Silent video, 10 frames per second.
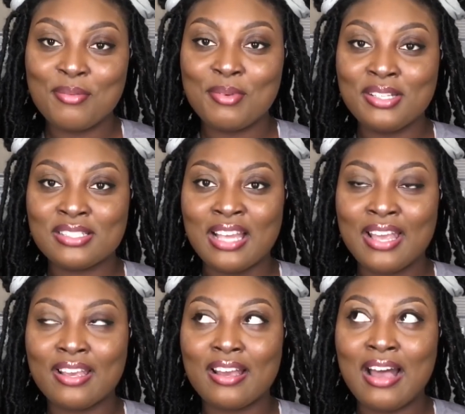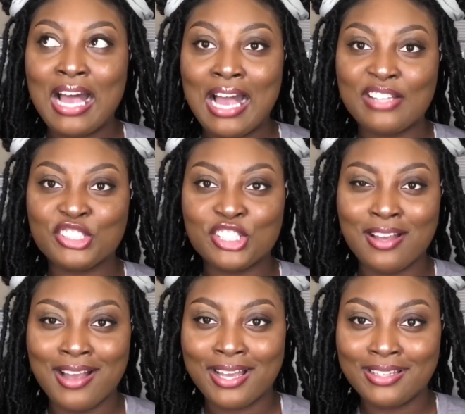It's like hot
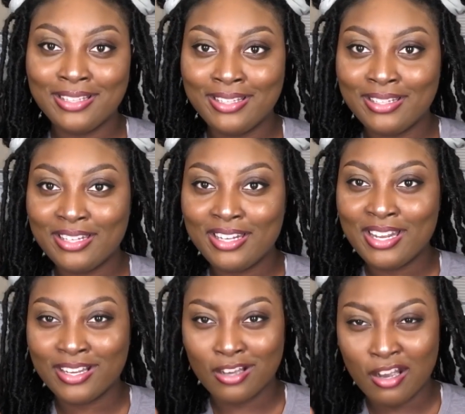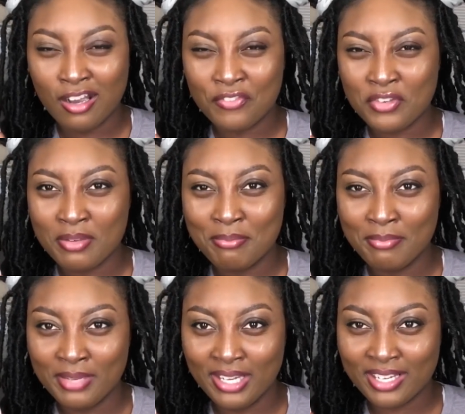chocolate and coffee
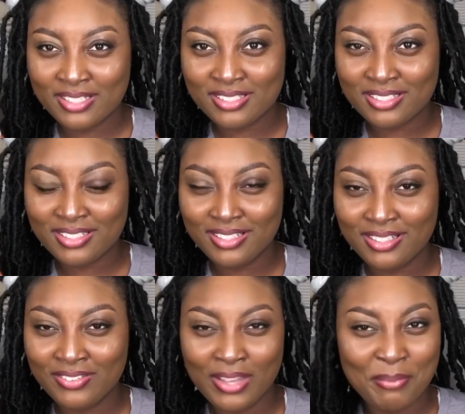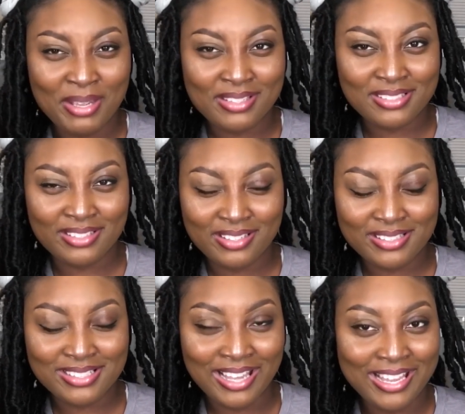mixed. If that makes
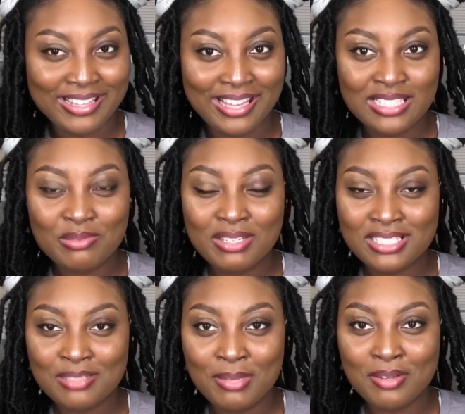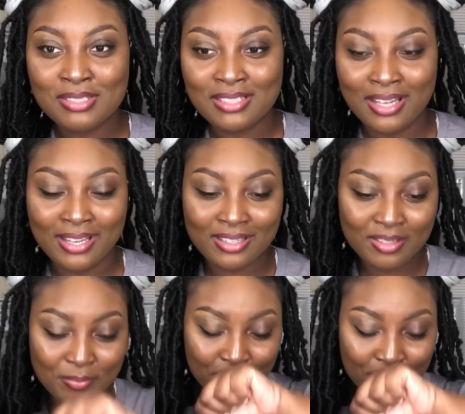sense. Like that's what it smells like.